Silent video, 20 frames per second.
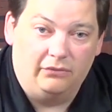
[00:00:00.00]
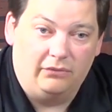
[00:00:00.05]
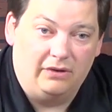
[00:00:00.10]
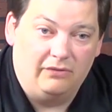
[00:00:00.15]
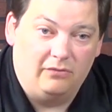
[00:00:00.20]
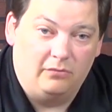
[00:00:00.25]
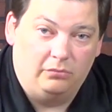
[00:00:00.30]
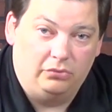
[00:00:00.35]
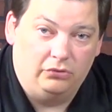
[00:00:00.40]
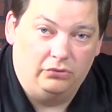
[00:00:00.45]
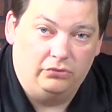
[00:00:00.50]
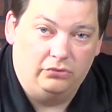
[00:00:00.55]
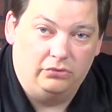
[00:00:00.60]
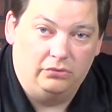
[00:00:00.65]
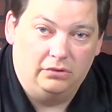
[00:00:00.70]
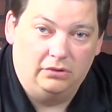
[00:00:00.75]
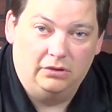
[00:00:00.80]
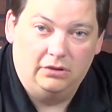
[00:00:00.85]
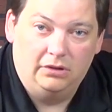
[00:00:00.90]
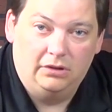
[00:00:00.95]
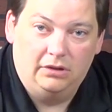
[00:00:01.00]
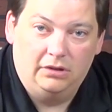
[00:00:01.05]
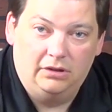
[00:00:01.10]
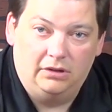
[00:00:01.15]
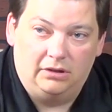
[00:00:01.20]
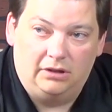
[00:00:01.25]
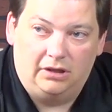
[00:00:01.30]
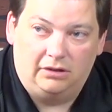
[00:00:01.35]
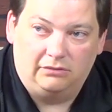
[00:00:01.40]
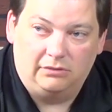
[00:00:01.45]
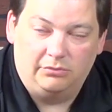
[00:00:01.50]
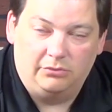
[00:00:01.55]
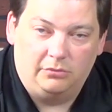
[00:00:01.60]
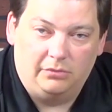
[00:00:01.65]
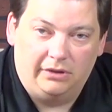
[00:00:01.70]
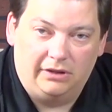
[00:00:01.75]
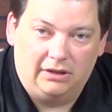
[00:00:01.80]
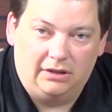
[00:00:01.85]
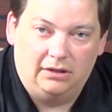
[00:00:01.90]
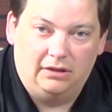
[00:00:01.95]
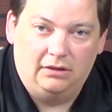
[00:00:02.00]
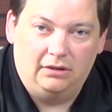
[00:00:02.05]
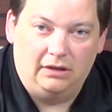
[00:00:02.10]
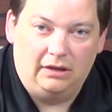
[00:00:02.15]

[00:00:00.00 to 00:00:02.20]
We have a blue ribbon mic,